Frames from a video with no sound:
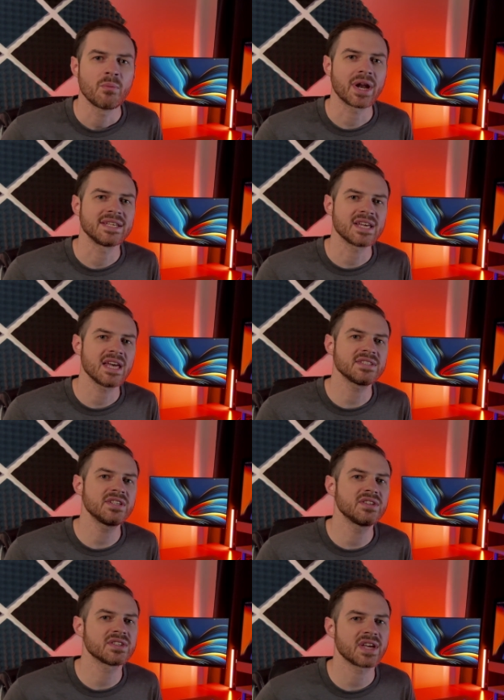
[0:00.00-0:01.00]
but I
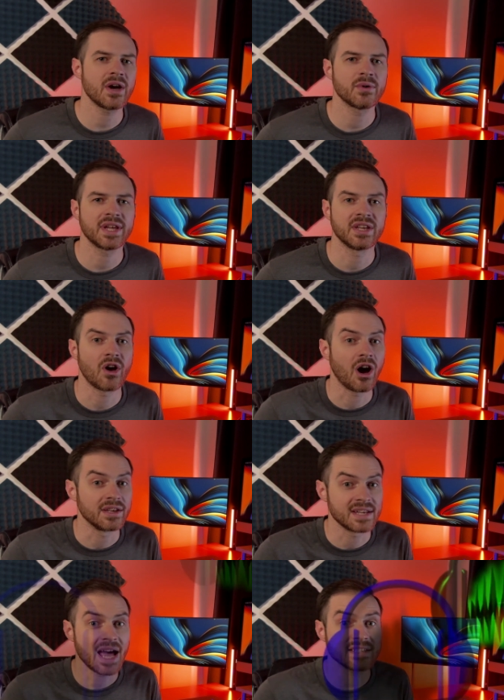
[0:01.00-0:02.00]
tested this out in
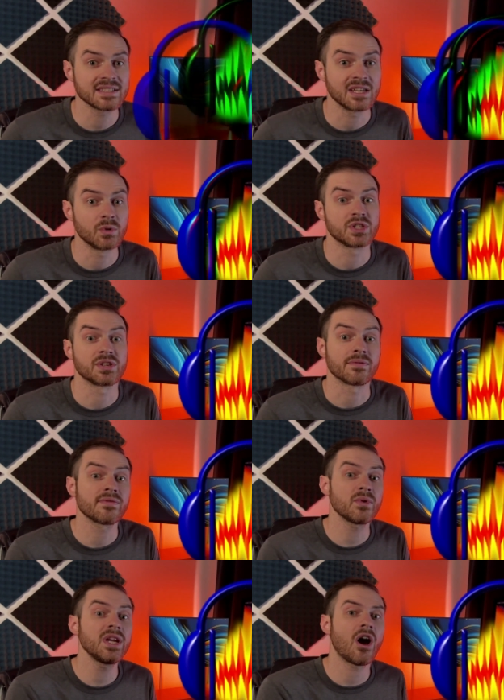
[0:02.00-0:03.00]
Audacity, which is a
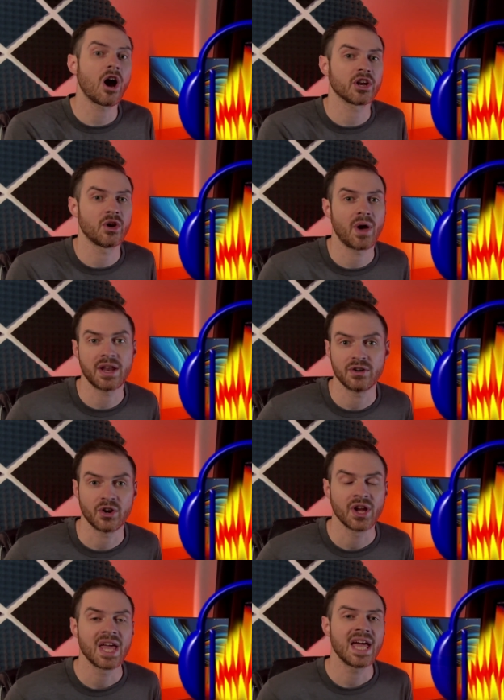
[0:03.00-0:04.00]
free audio
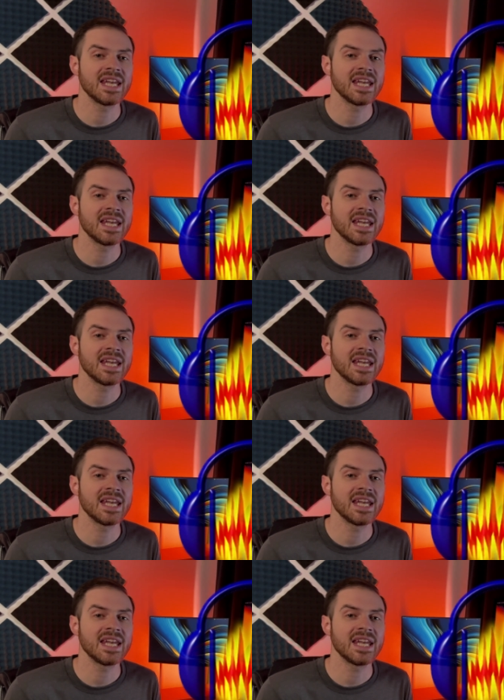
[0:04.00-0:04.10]
editor,